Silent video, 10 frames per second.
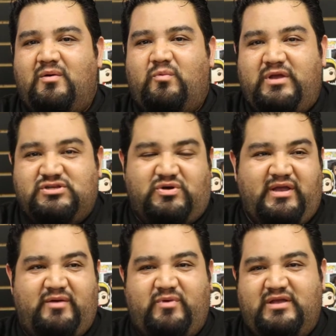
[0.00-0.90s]
enjoy
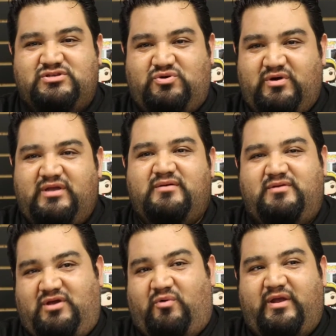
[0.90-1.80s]
it. We enjoy
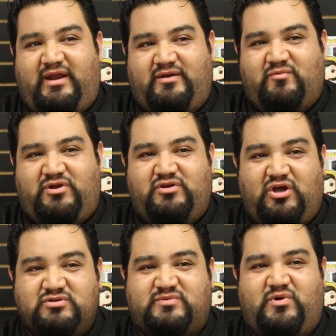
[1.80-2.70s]
going, and when you
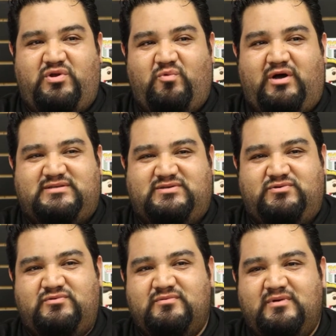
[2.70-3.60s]
go somewhere, you want
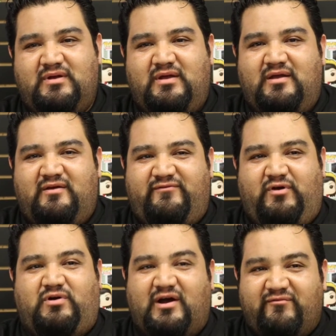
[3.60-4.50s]
to
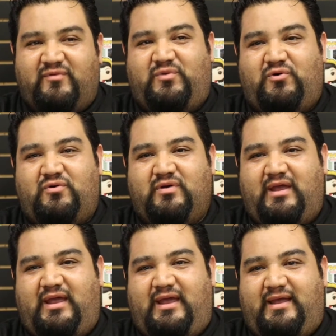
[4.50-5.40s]
feel comfortable
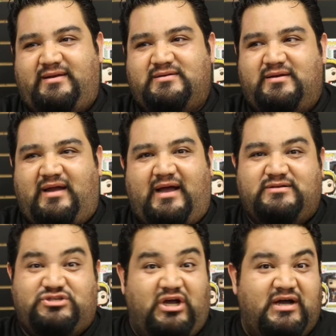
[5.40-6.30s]
and
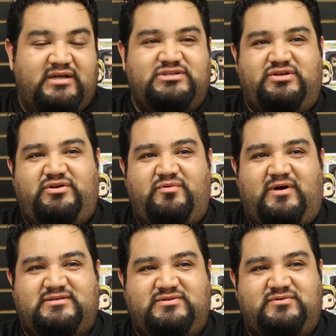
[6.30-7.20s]
not judge. You
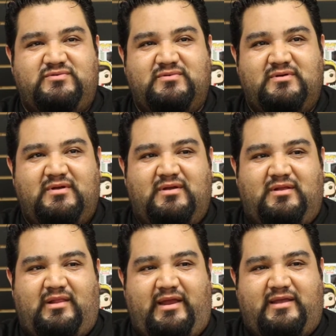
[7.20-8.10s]
want to
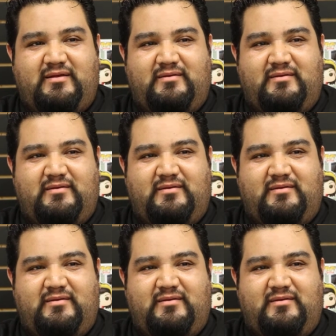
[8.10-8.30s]
like